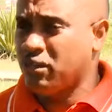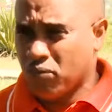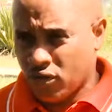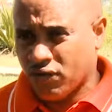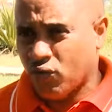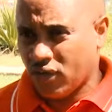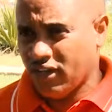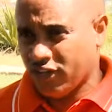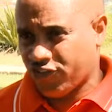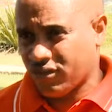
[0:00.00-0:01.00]
the mother of all
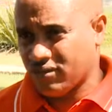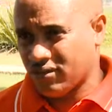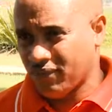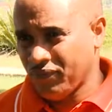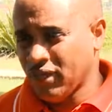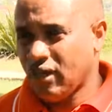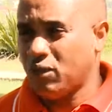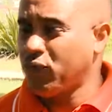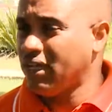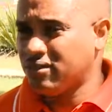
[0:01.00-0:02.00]
elections.
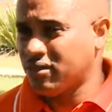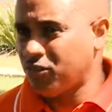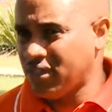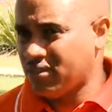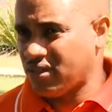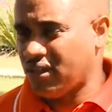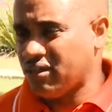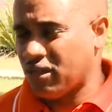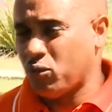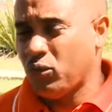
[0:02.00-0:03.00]
And we are simply saying
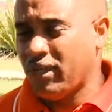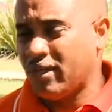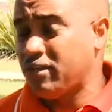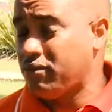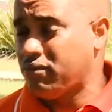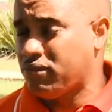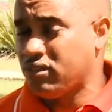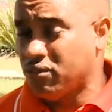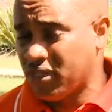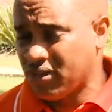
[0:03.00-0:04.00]
that we are
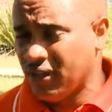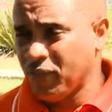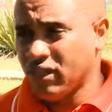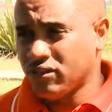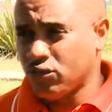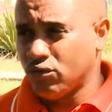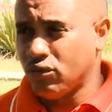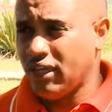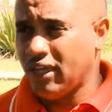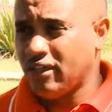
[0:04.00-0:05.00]
determined
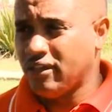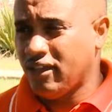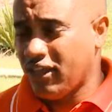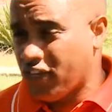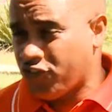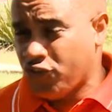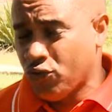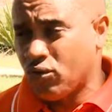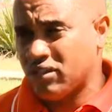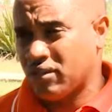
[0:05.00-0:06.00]
to engage
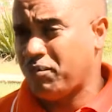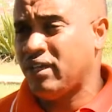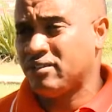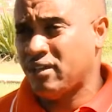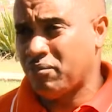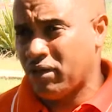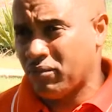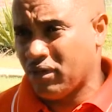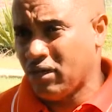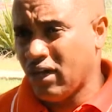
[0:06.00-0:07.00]
you as a PSA
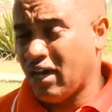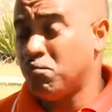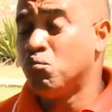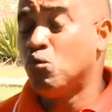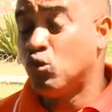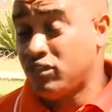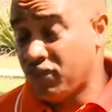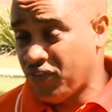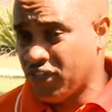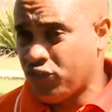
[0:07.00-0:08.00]
member and
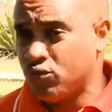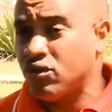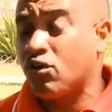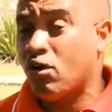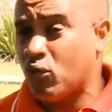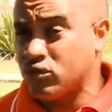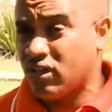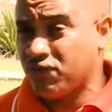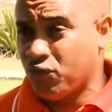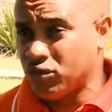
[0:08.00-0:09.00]
motivate you to come out
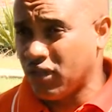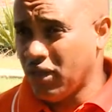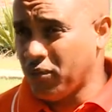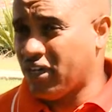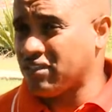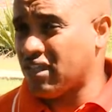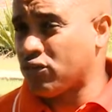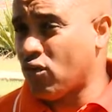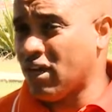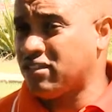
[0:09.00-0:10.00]
and vote. Because
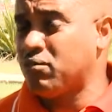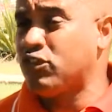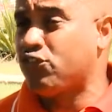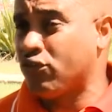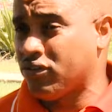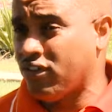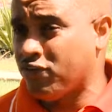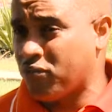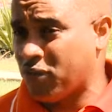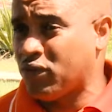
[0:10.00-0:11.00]
as long as the majority
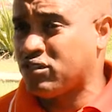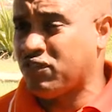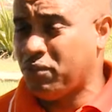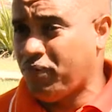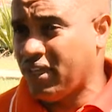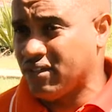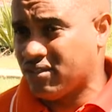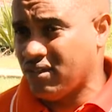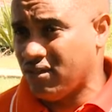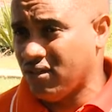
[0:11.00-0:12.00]
of members of the
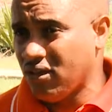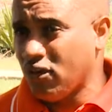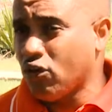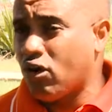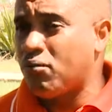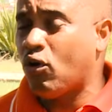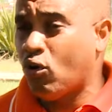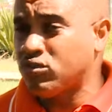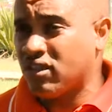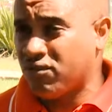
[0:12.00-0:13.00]
PSA come
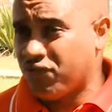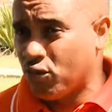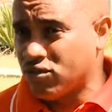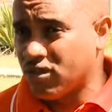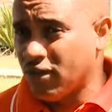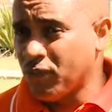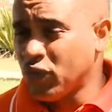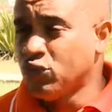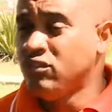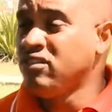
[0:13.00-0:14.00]
out and vote,
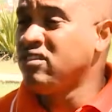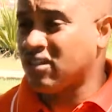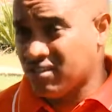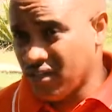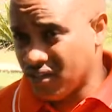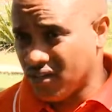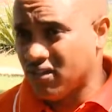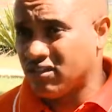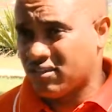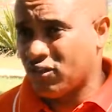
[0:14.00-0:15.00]
nothing
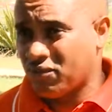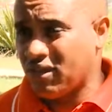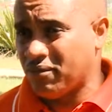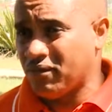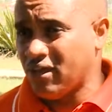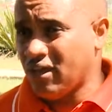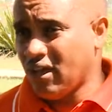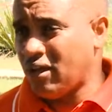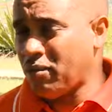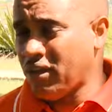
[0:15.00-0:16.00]
could stop them.
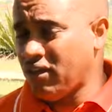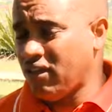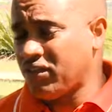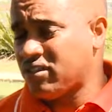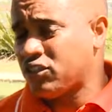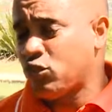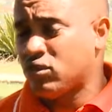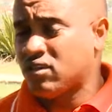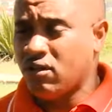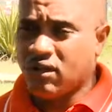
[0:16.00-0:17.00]
And I mean, if it is you were
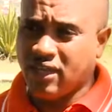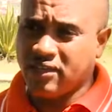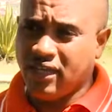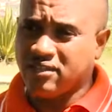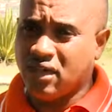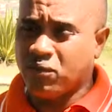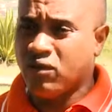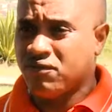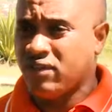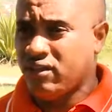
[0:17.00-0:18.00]
to look at the example
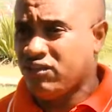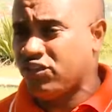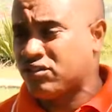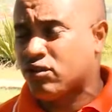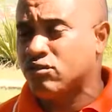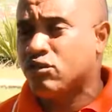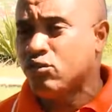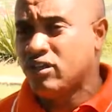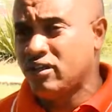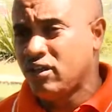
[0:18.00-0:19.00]
of the just
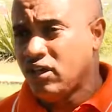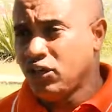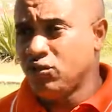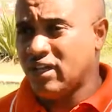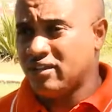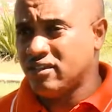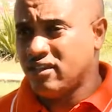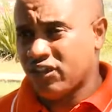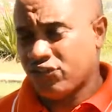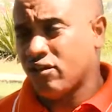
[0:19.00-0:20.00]
concluded United
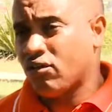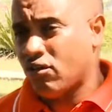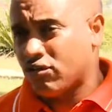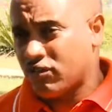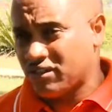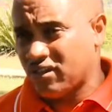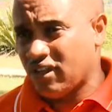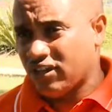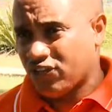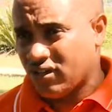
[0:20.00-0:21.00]
National Congress
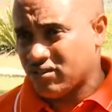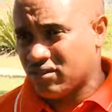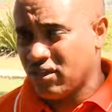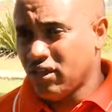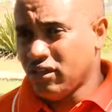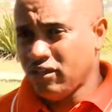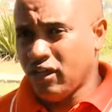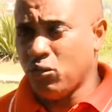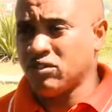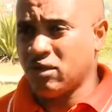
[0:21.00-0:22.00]
elections,
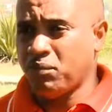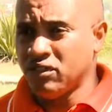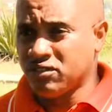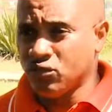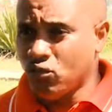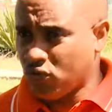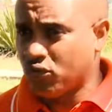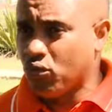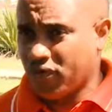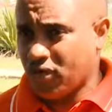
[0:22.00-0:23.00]
there was a person who was
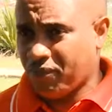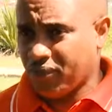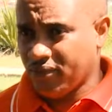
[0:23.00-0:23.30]
going up